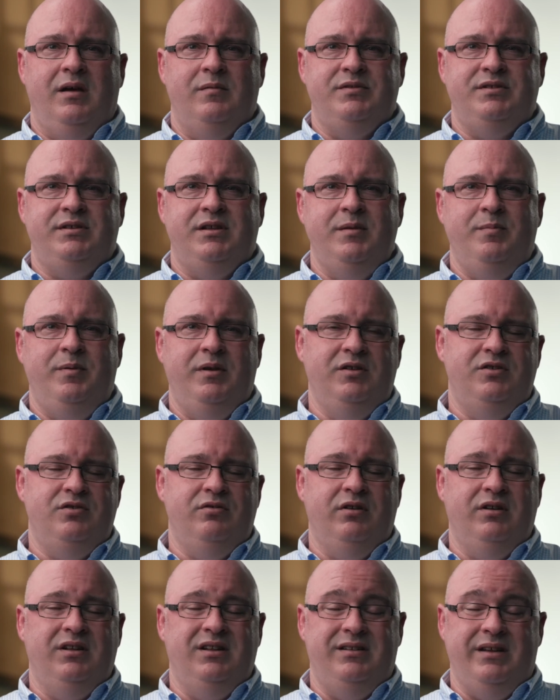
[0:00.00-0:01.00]
Sleeping
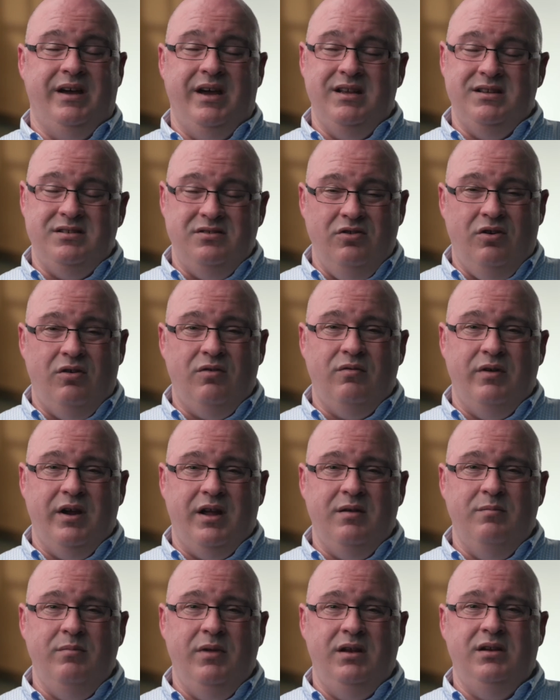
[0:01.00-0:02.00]
during the day is not
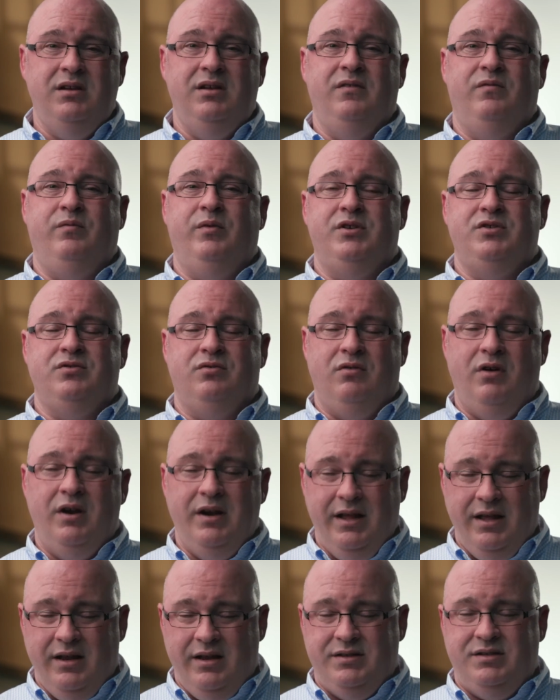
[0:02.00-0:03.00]
recommended if we're trying
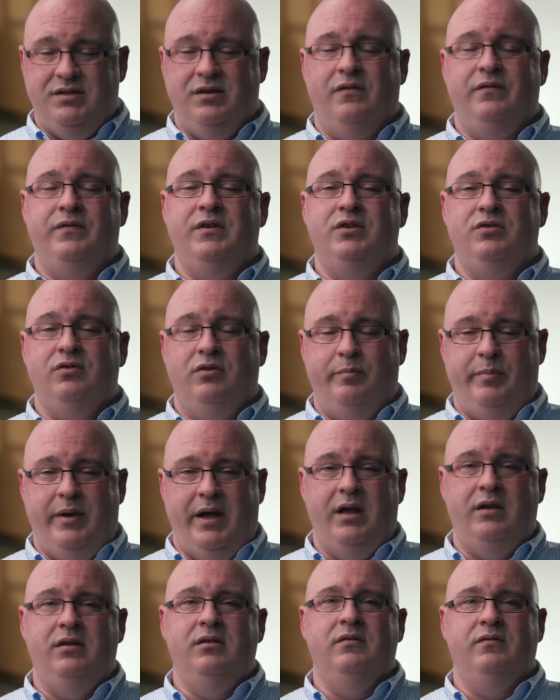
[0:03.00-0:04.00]
to get ourselves into a
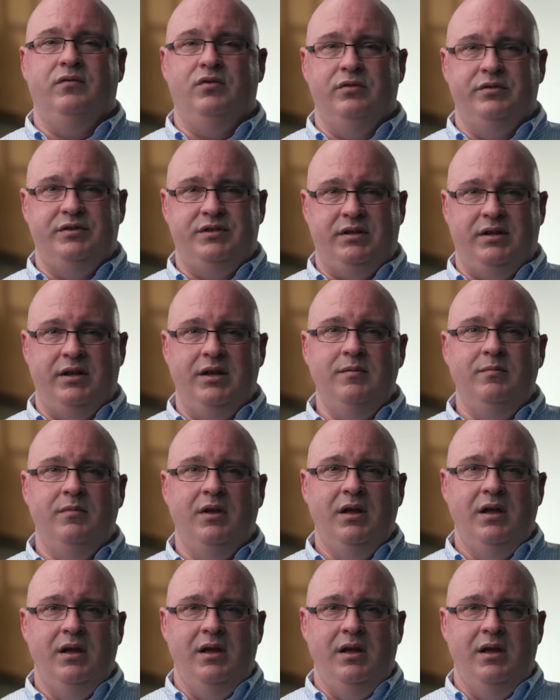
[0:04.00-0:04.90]
pattern of good sleep.